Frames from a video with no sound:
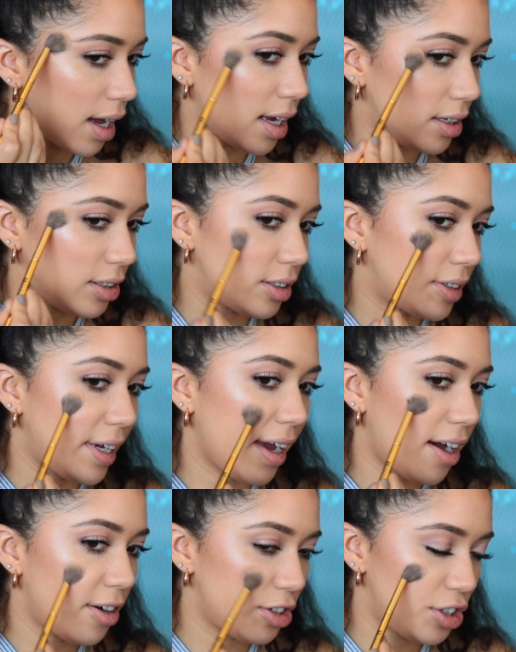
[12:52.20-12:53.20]
And you see
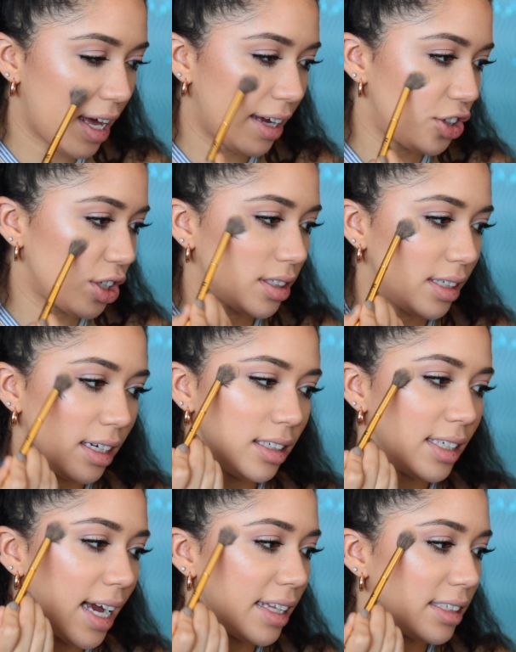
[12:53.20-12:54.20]
how that just
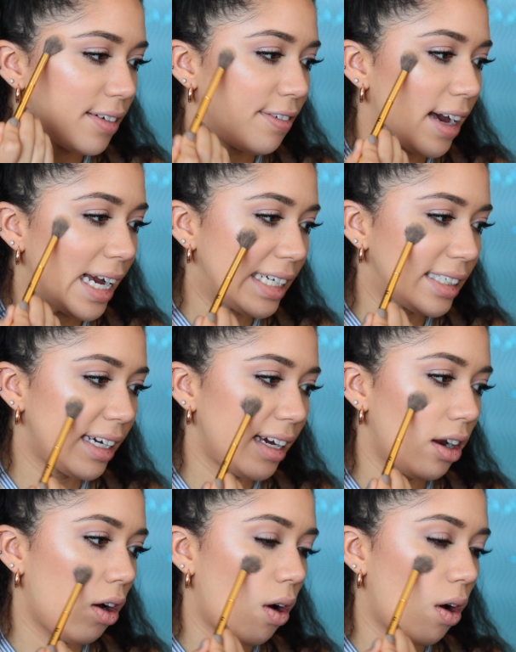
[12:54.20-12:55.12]
intensifies it?